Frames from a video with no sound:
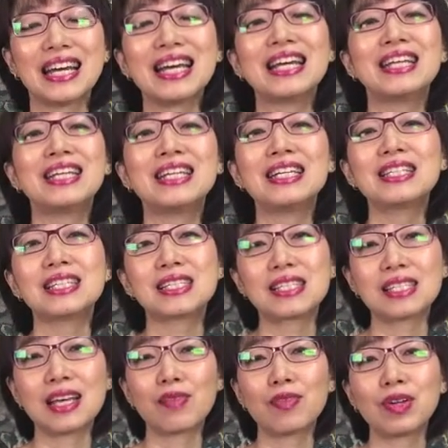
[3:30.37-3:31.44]
in these
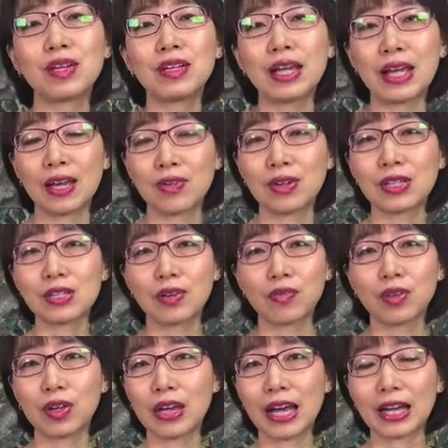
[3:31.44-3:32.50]
7 areas of
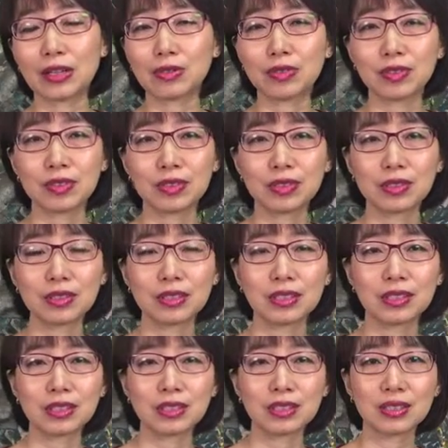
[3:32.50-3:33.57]
your life?
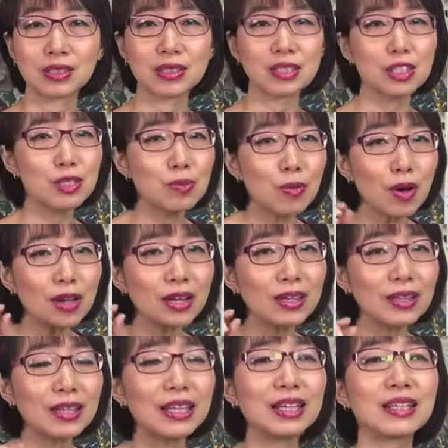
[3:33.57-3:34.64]
Small
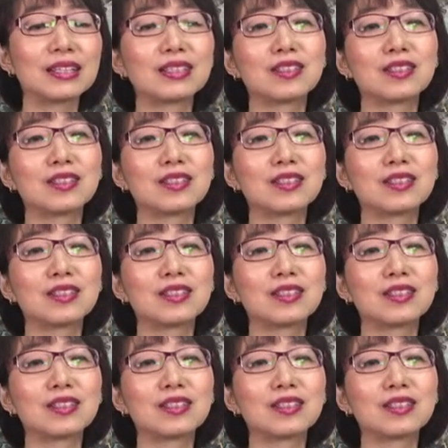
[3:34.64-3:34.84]
little thing.